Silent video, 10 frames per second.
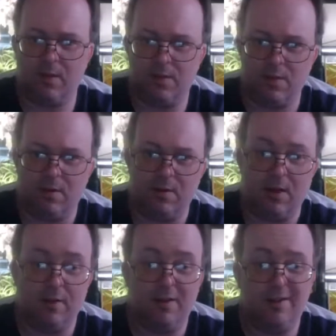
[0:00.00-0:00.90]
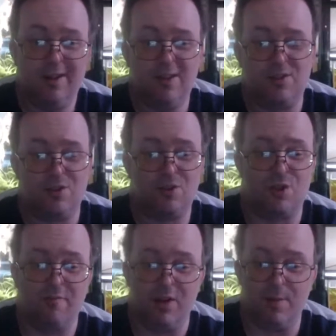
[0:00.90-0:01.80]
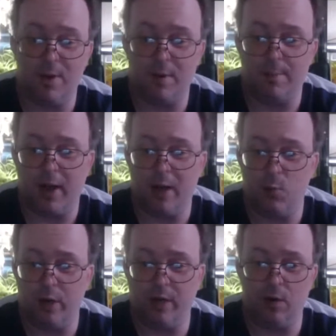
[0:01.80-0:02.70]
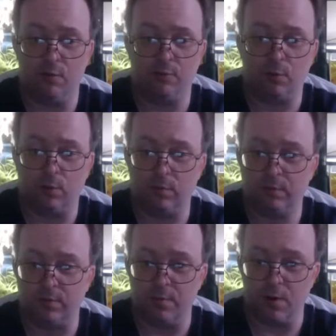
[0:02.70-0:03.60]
So yeah, I think it's just generally been a bad week overall for